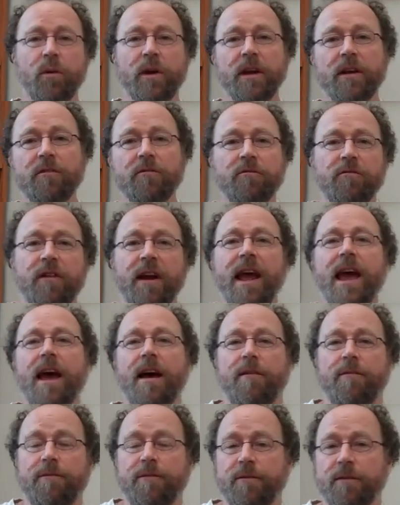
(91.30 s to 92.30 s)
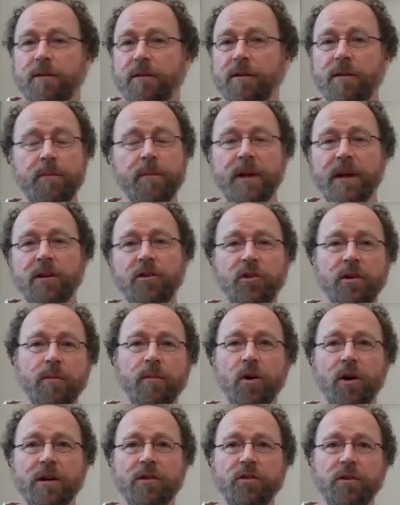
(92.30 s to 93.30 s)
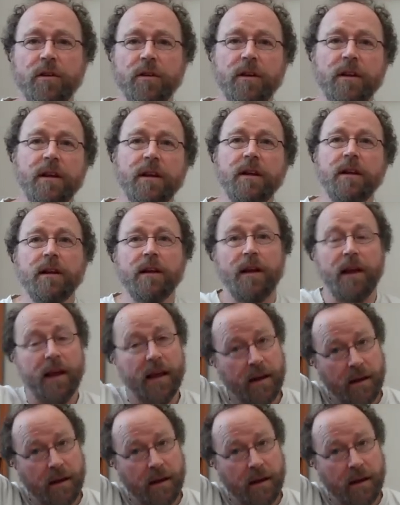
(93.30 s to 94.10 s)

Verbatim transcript: We can graph diminishing marginal utility,